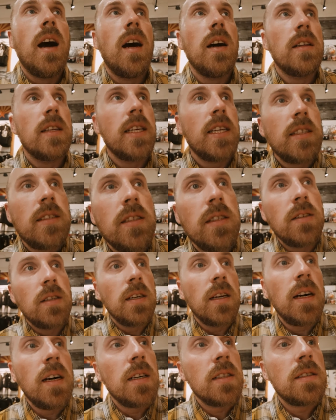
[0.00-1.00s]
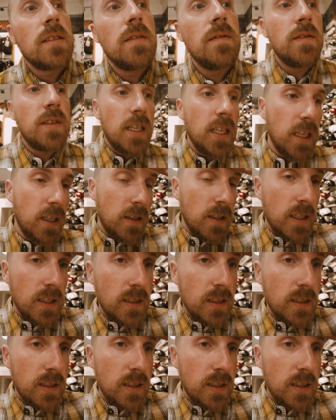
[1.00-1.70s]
I'll link to an awesome video.